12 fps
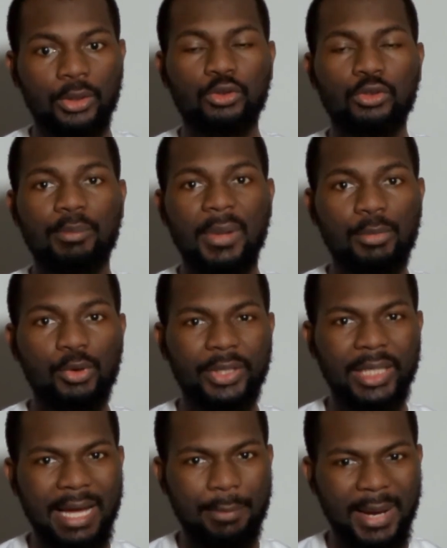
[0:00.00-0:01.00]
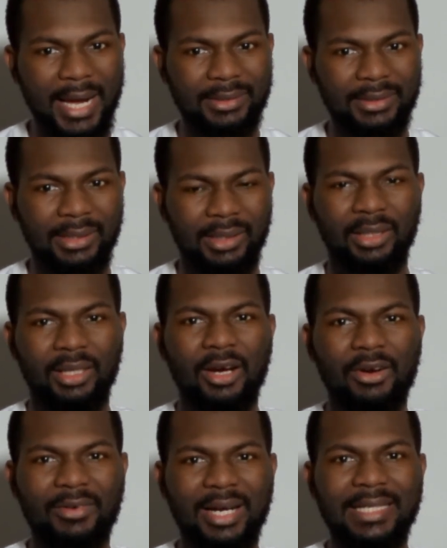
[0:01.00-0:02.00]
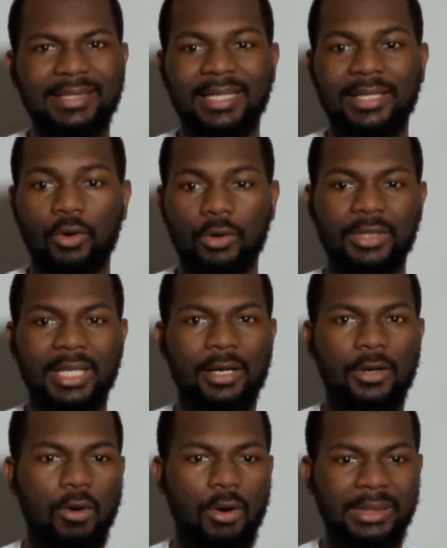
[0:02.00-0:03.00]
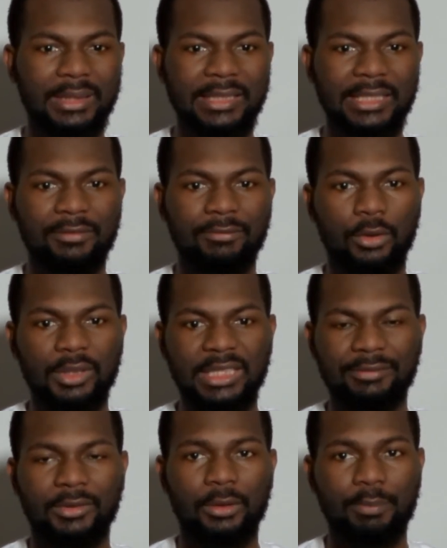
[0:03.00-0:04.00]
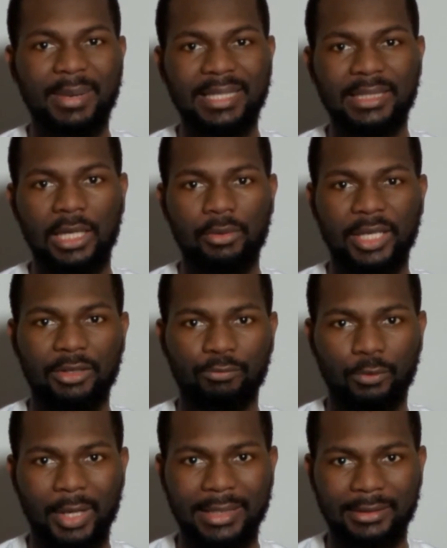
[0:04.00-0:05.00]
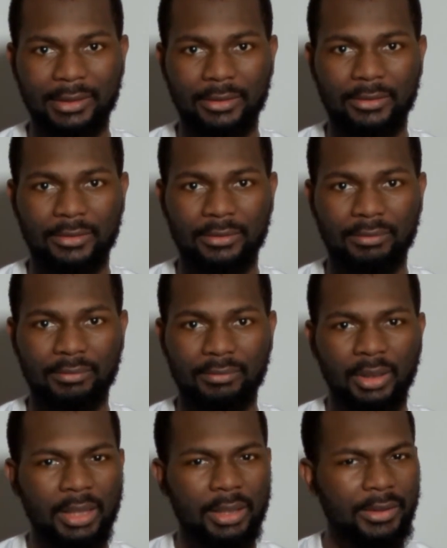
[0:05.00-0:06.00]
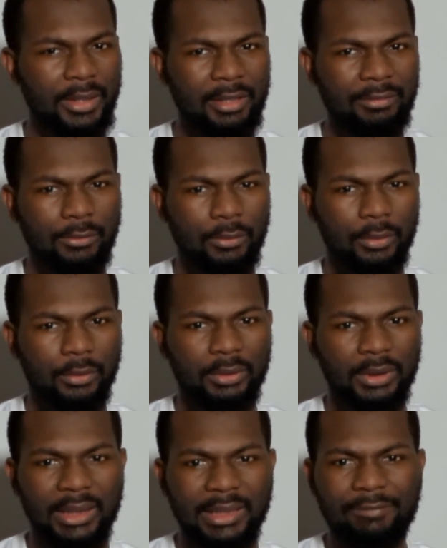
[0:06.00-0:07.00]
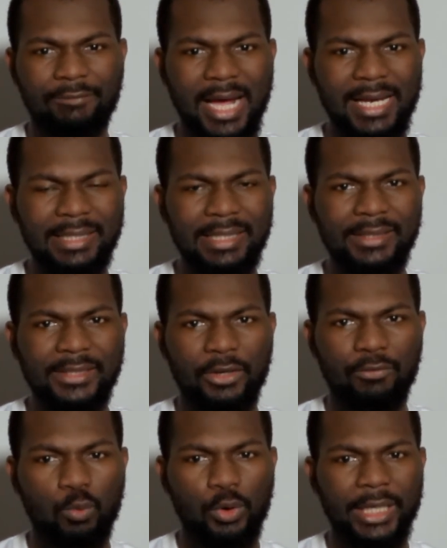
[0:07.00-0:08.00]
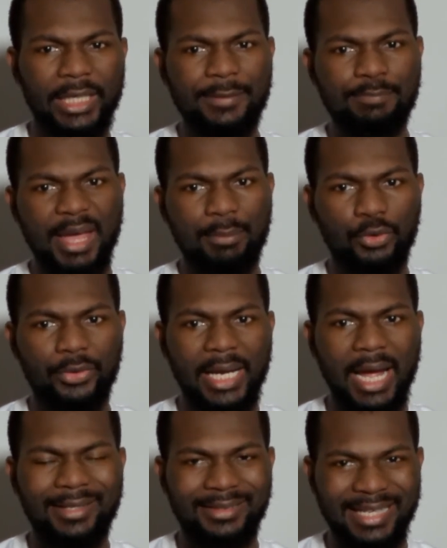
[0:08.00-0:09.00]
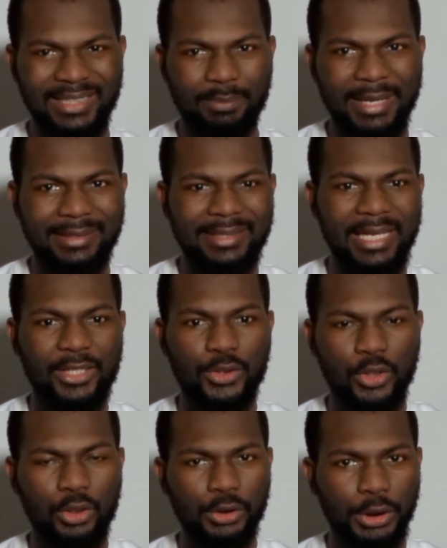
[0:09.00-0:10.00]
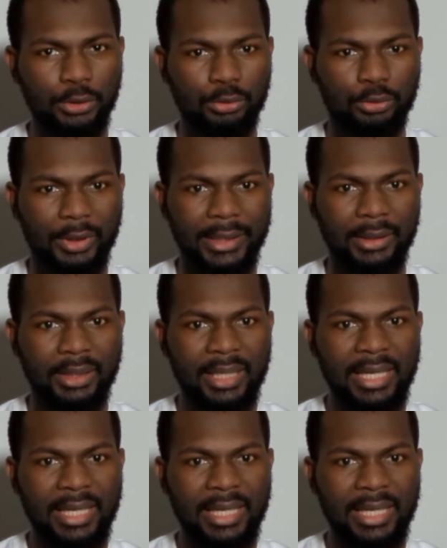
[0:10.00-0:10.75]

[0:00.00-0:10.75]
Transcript: to memory capacity rather than other cognitive or developmental influences. Therefore, the validity of working memory assessments in young children